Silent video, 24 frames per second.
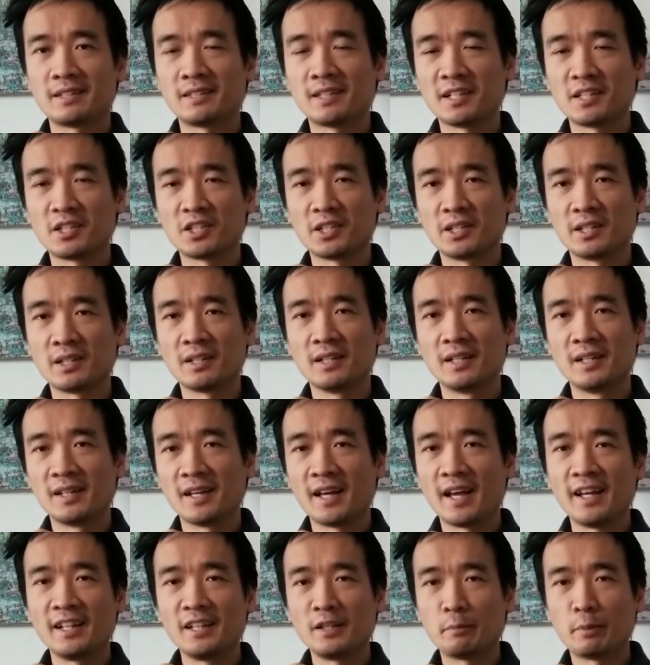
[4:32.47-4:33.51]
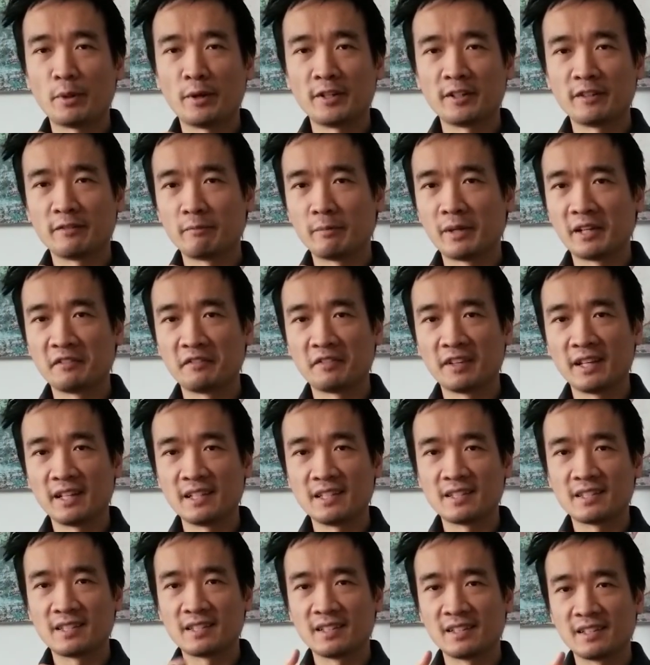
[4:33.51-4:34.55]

touching any part of my face.